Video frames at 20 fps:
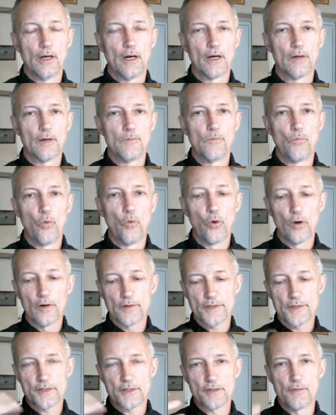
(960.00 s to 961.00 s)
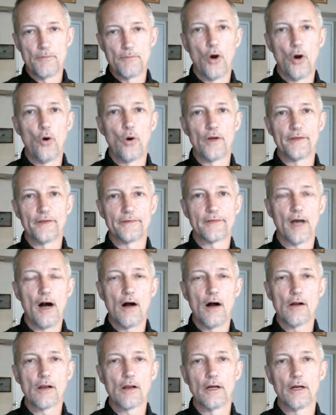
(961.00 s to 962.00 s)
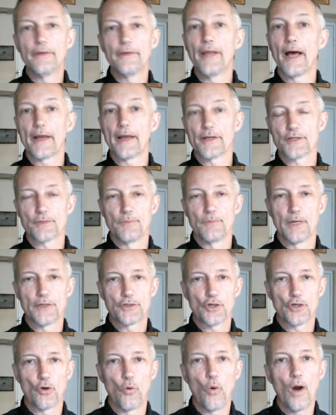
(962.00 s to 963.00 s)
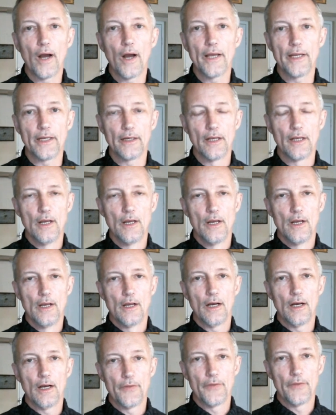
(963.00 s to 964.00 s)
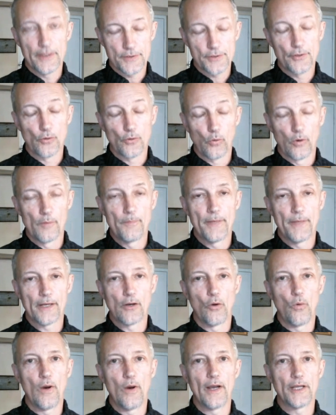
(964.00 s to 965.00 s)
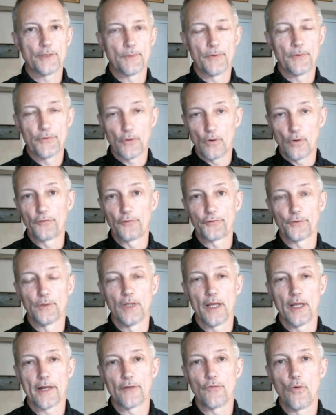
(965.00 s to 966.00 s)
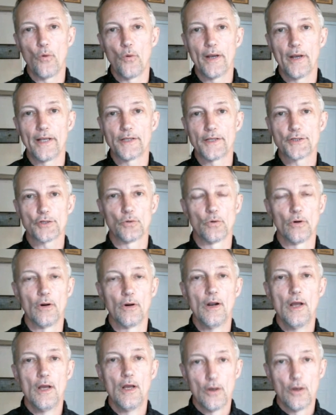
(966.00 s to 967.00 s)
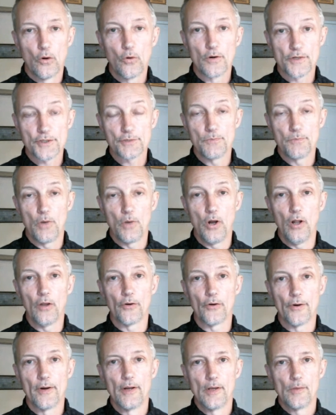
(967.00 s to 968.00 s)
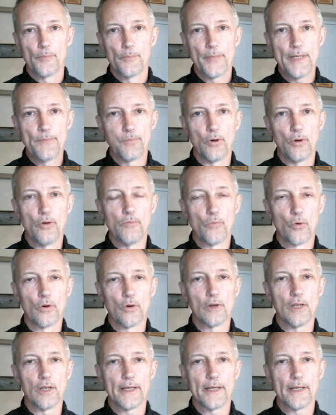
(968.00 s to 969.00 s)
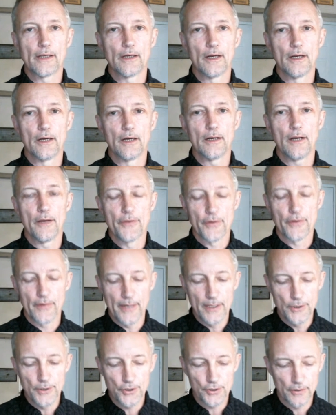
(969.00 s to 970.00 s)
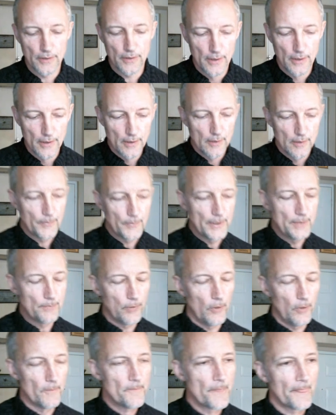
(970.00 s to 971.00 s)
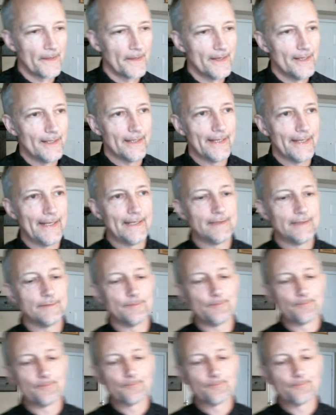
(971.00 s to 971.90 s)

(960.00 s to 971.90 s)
are more Samoa and Tonga, not as much Hawaii. Uh, yes, there were big Hawaiians, but there are also a lot of Hawaiians who are who are smaller people, more like uh, other Asian people. And